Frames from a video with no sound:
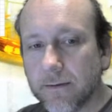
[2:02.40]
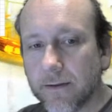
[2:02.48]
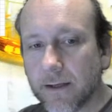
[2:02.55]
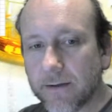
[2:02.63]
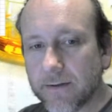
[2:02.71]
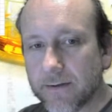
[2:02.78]

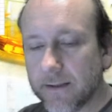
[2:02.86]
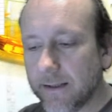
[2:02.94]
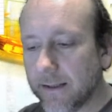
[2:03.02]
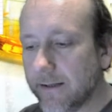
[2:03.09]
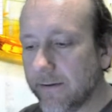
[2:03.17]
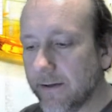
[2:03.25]
that
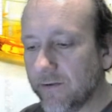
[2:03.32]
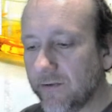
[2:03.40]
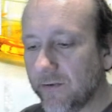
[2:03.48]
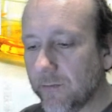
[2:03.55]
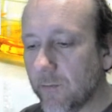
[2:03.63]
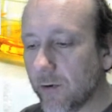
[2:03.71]
in
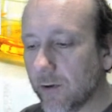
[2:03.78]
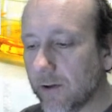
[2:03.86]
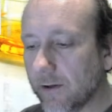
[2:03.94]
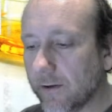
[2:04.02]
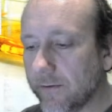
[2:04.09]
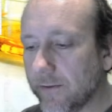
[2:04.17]
this
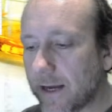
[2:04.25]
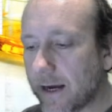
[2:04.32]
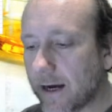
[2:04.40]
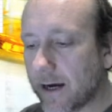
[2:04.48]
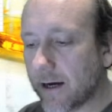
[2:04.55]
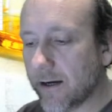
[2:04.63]
model there
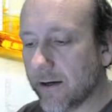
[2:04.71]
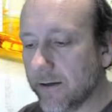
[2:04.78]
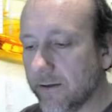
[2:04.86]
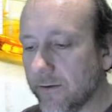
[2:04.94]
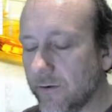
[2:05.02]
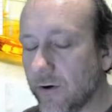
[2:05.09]
are
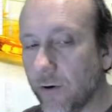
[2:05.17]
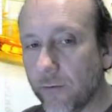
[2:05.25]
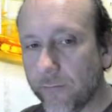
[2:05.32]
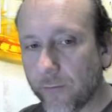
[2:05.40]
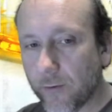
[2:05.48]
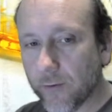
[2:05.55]

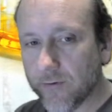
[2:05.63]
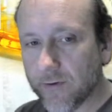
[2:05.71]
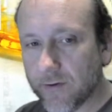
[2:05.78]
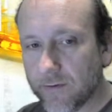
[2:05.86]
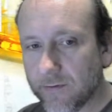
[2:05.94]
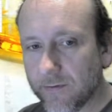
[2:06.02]
no
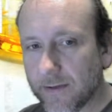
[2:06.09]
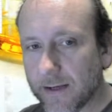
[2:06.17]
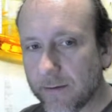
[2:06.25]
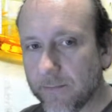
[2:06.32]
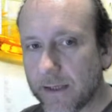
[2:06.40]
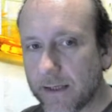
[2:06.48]
forces.
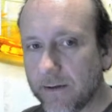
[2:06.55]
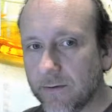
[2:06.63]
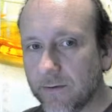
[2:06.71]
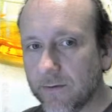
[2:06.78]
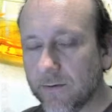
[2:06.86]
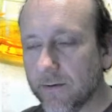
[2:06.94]
That
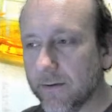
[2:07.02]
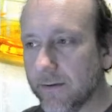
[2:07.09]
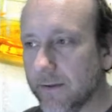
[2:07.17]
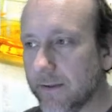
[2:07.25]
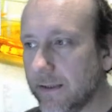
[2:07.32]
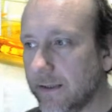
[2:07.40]
means
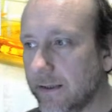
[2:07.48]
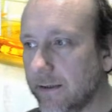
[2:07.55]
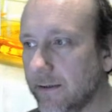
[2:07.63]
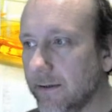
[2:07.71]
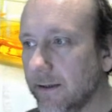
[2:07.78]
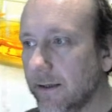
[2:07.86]

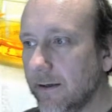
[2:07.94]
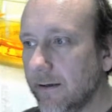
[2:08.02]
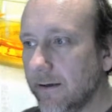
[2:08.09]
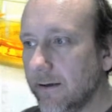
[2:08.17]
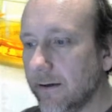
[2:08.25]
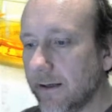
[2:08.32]

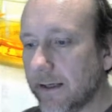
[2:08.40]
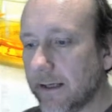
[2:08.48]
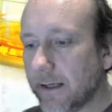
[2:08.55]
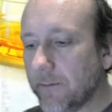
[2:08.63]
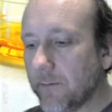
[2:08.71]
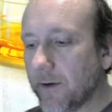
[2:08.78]

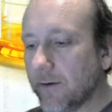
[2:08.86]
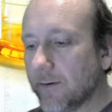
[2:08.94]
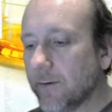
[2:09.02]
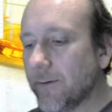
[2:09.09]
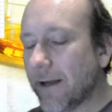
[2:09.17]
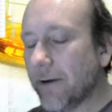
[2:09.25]

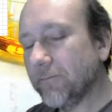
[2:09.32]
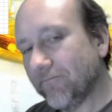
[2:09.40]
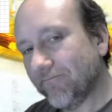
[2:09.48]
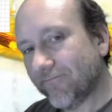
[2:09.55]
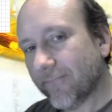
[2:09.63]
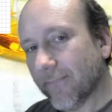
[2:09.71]
now,
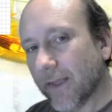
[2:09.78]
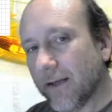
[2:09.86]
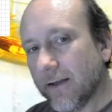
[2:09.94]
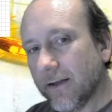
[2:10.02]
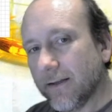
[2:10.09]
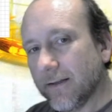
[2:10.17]

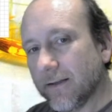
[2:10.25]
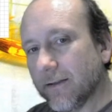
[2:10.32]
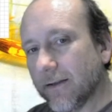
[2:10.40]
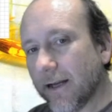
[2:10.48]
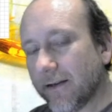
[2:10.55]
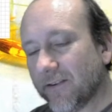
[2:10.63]

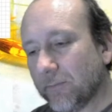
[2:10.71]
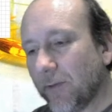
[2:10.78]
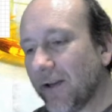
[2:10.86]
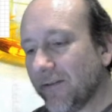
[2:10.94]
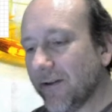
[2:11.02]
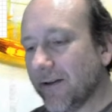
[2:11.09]

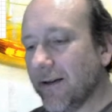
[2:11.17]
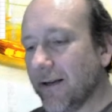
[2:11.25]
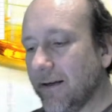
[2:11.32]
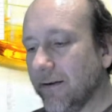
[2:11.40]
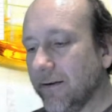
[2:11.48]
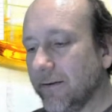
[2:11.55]

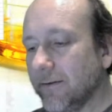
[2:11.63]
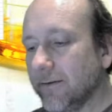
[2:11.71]
explicitly,